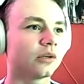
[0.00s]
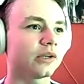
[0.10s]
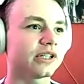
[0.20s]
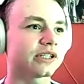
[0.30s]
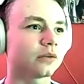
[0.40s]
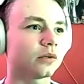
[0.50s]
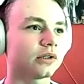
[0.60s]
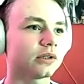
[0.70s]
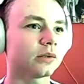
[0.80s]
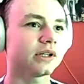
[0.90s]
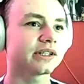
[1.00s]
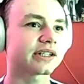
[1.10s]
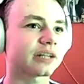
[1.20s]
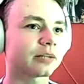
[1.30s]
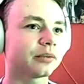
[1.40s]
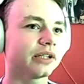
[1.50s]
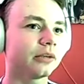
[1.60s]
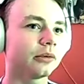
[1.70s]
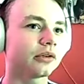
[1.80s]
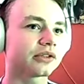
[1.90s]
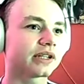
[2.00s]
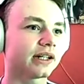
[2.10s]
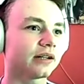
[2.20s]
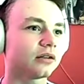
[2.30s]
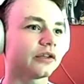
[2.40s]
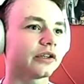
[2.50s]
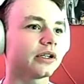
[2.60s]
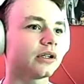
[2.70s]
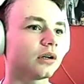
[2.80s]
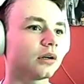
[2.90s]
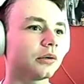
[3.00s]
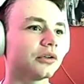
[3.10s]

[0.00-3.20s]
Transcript: Why is this happening? We've got to get out of here. I won't hurt you.